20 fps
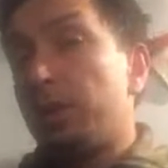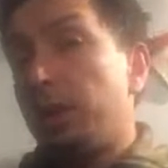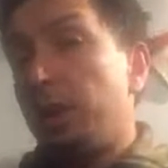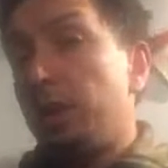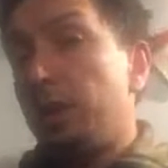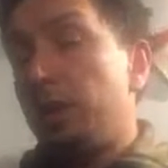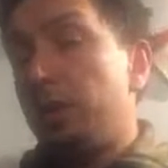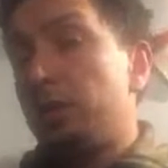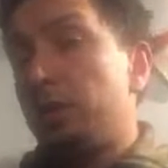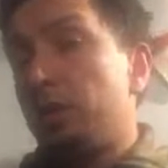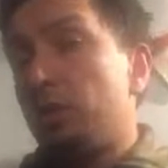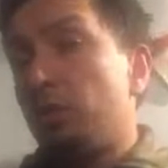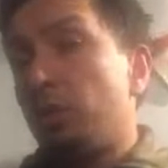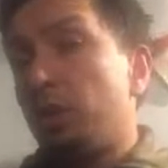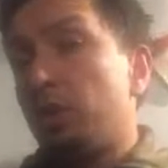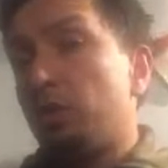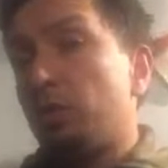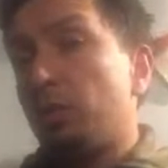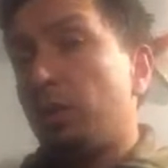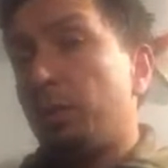in this
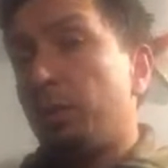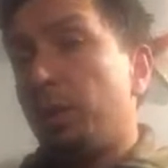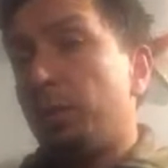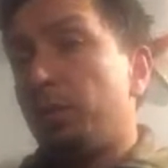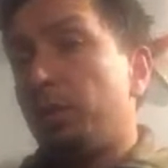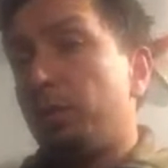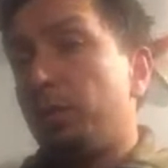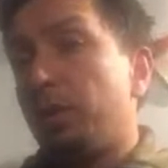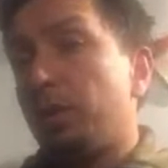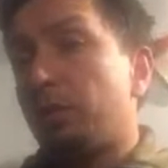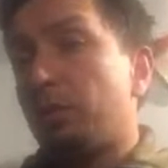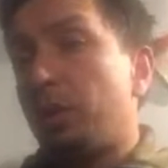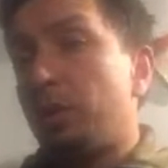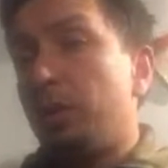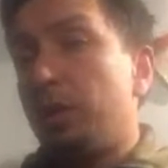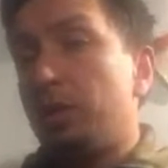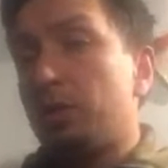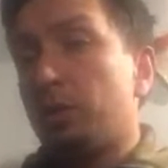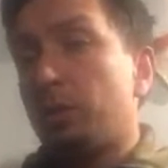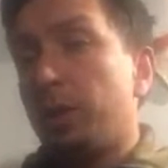situation where people have been thrown
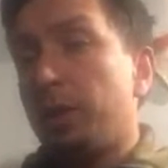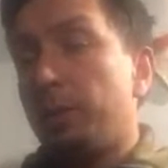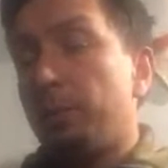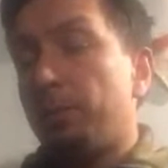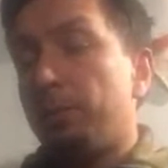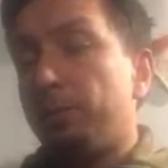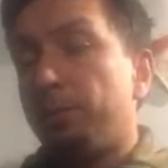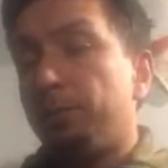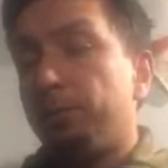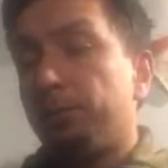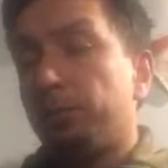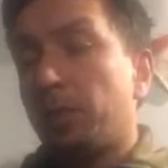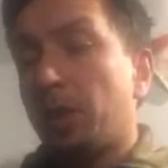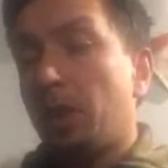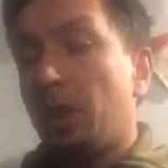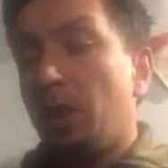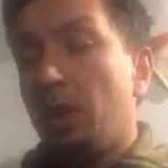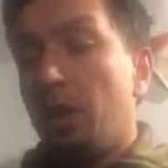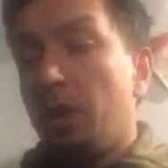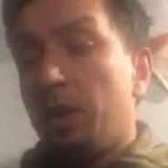into it,
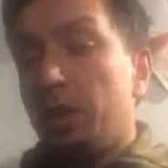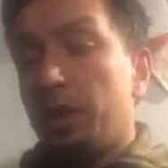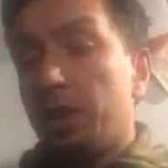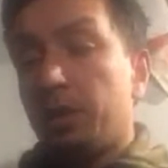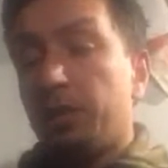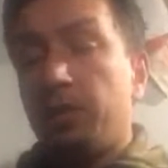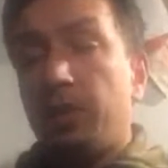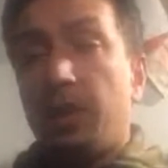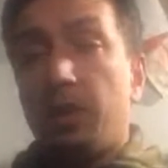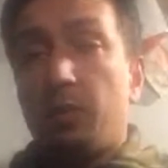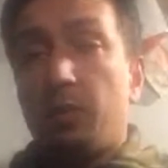none of that